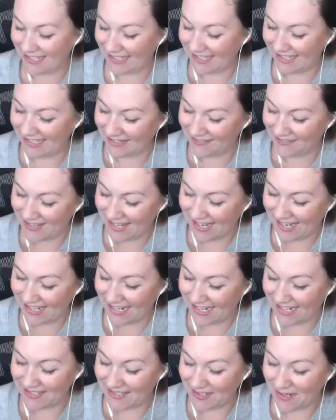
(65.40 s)
I love that.
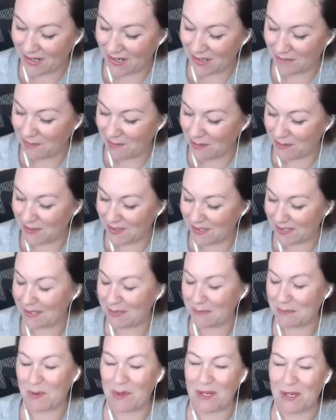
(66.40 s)
I saw your post
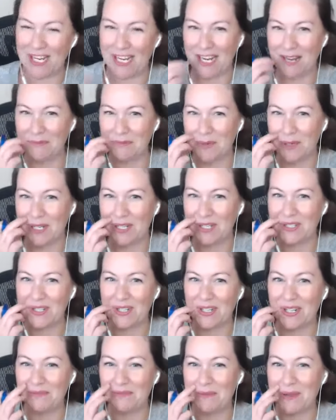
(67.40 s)
this morning, I'm pretty
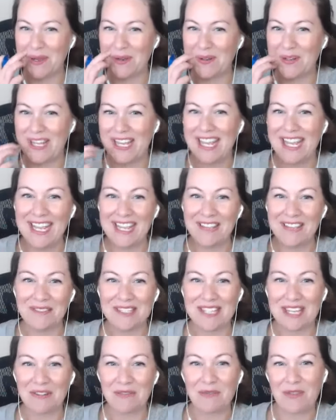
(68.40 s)
sure, about it was
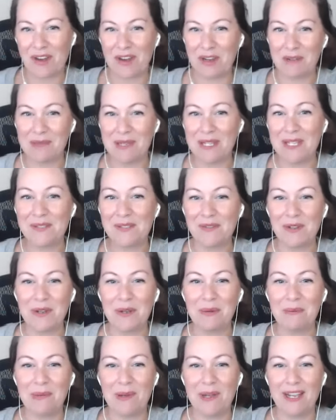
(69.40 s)
like very
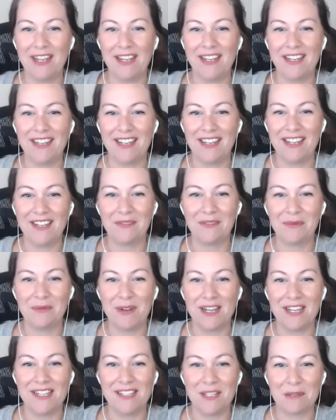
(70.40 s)
peaceful, but it
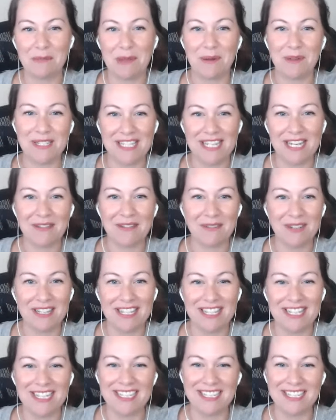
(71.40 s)
was about to get
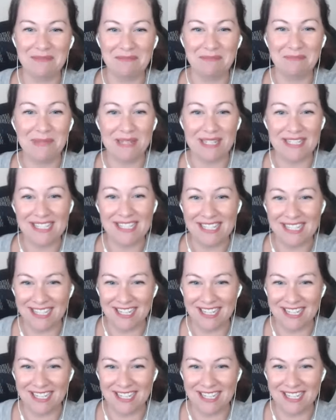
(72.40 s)
really busy.